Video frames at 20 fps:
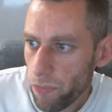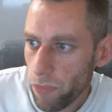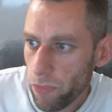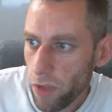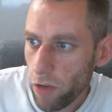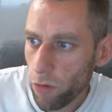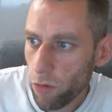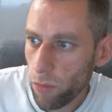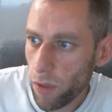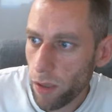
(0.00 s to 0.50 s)

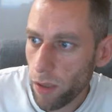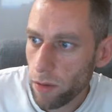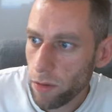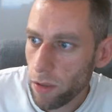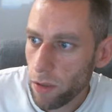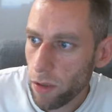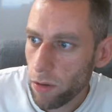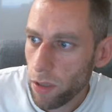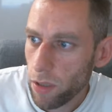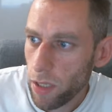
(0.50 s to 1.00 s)
Never mind.
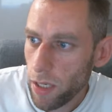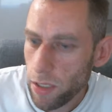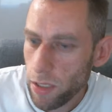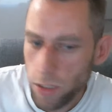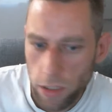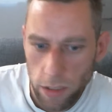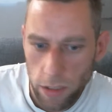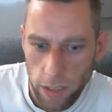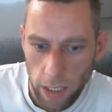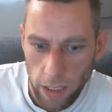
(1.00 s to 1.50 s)
Oh,
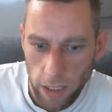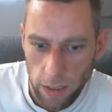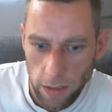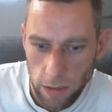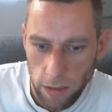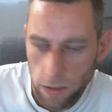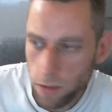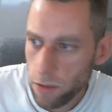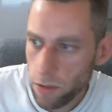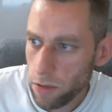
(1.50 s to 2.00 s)
collection
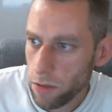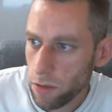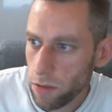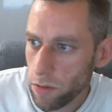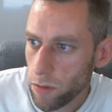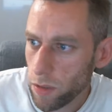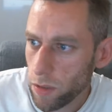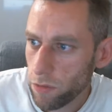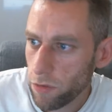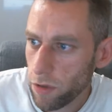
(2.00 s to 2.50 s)
date
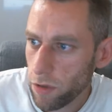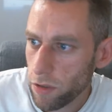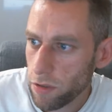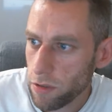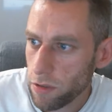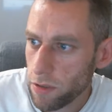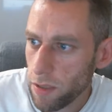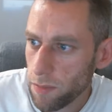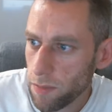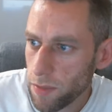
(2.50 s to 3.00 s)
21st
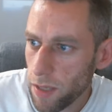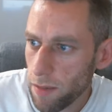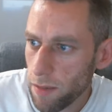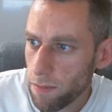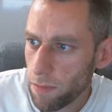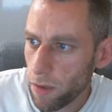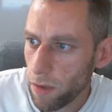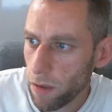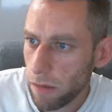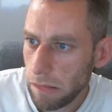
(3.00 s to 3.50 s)
of
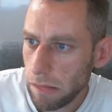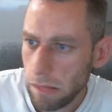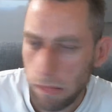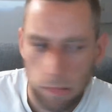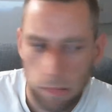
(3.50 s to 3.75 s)
September.